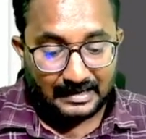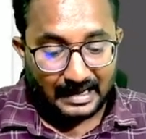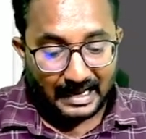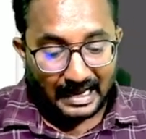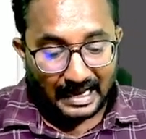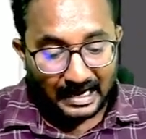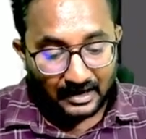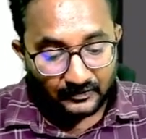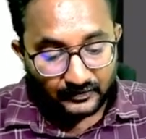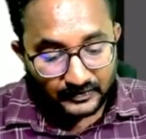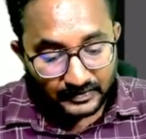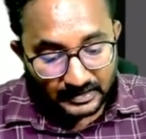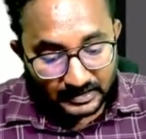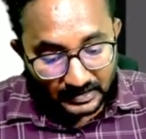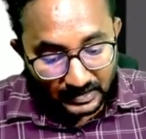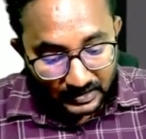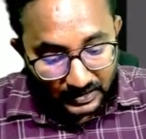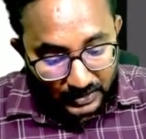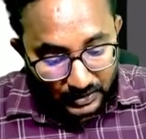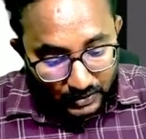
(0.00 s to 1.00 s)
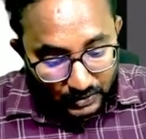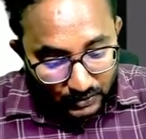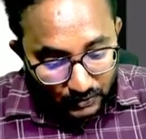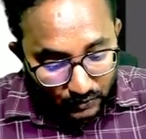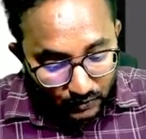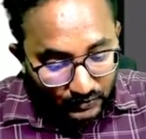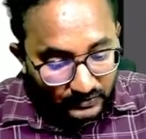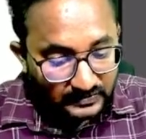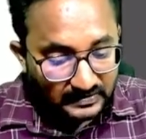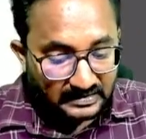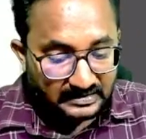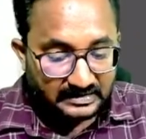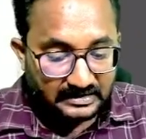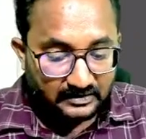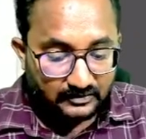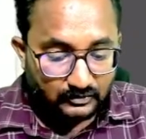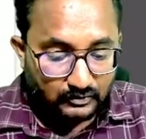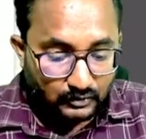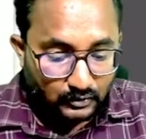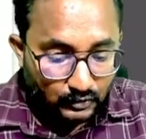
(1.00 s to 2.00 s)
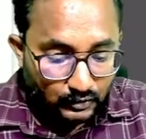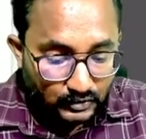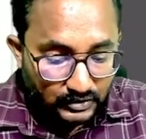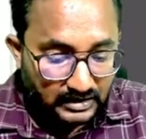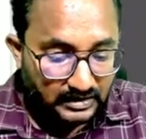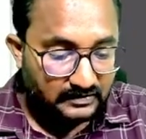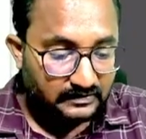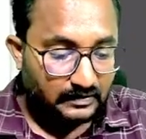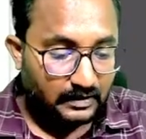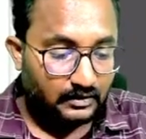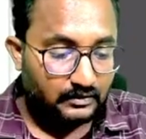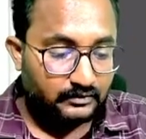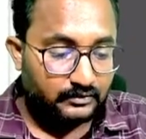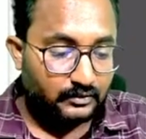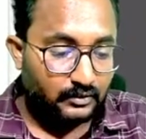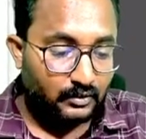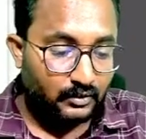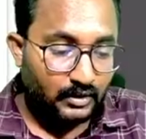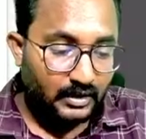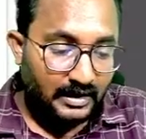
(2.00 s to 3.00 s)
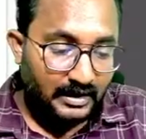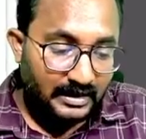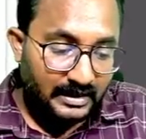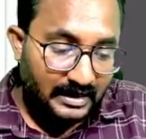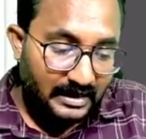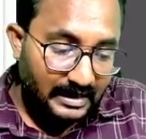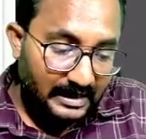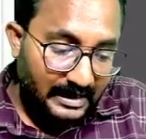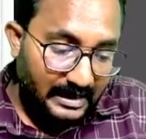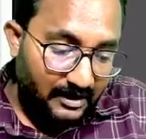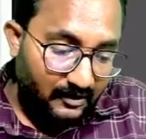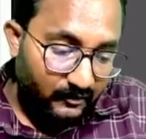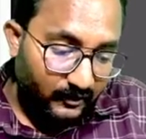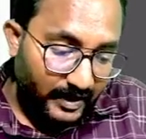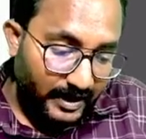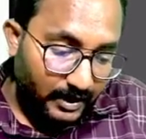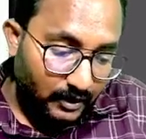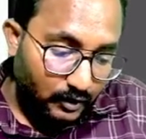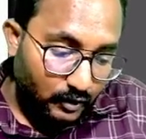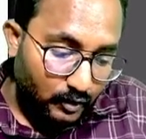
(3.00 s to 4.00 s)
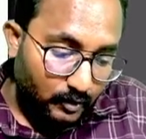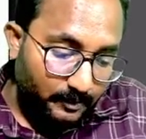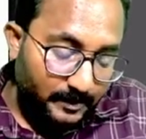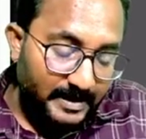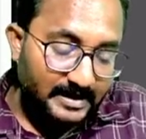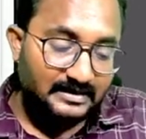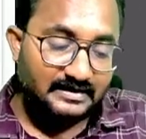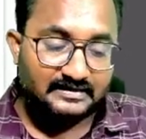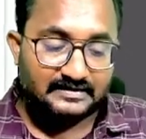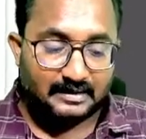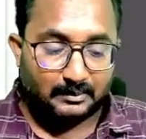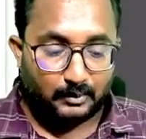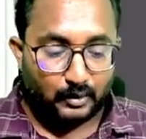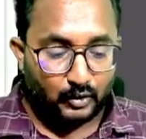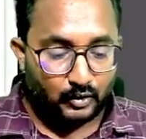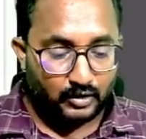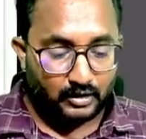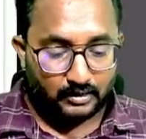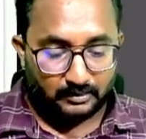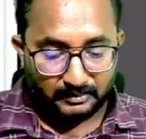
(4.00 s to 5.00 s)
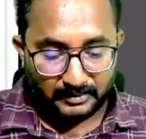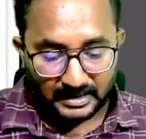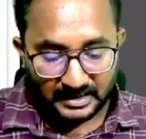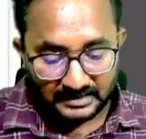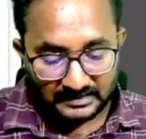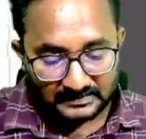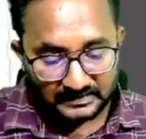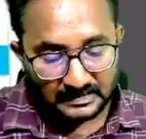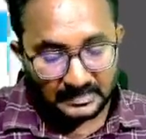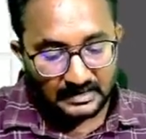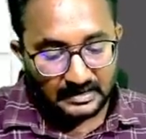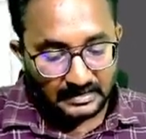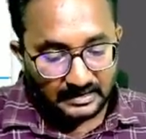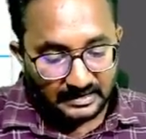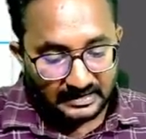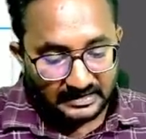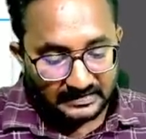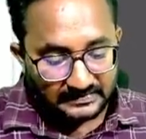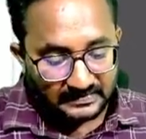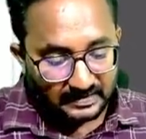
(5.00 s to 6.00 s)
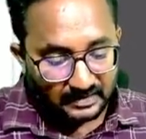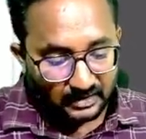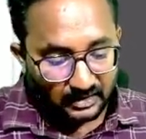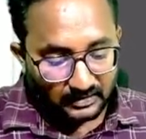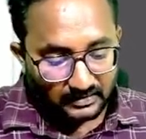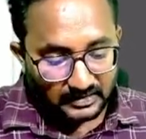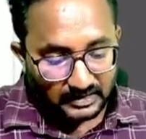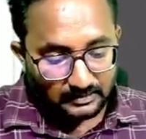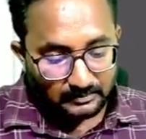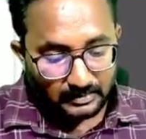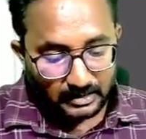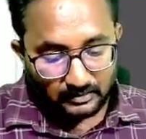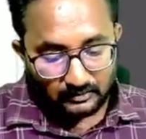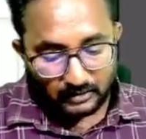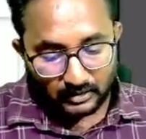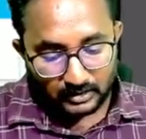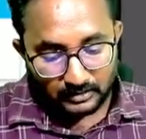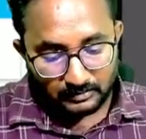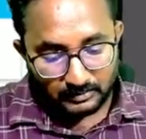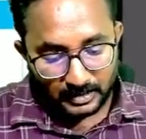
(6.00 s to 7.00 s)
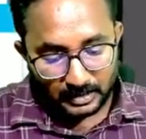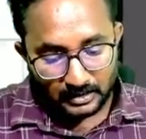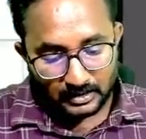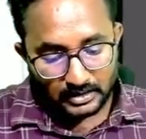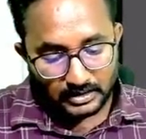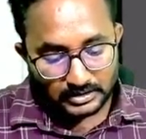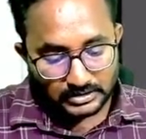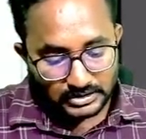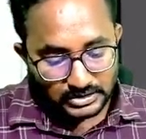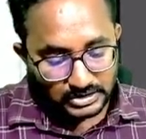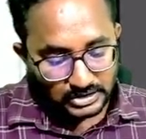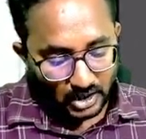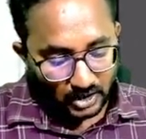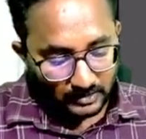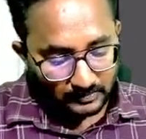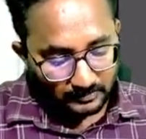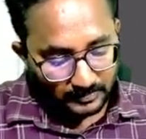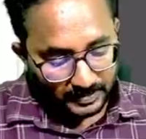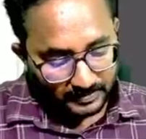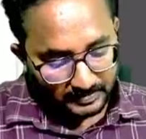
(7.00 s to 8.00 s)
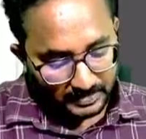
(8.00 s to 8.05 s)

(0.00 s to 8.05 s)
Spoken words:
after reducing these two things also, he required to pay this amount means it is a nothing but what, ma, short pay.